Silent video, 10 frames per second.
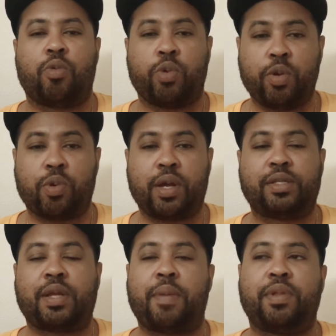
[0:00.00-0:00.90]

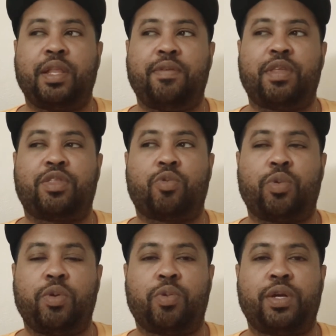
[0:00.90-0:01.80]
I believe that the
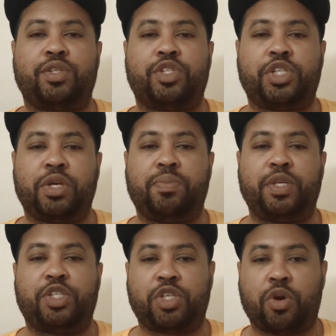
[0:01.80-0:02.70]
reruns should
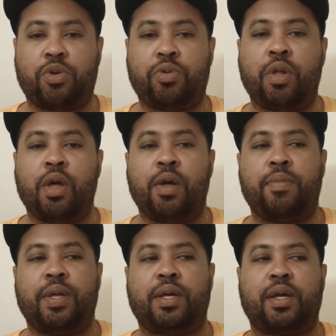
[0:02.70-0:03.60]
be shown
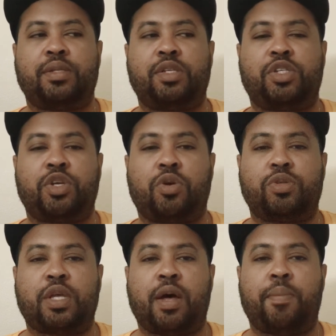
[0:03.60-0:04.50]
because it
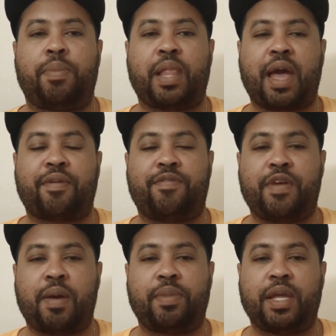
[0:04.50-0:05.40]
shows a black
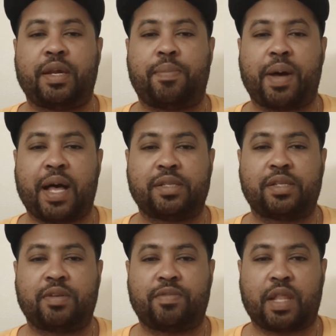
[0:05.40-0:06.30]
family in a
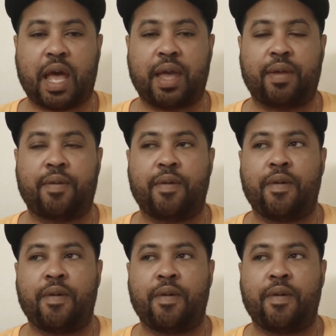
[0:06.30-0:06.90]
positive light.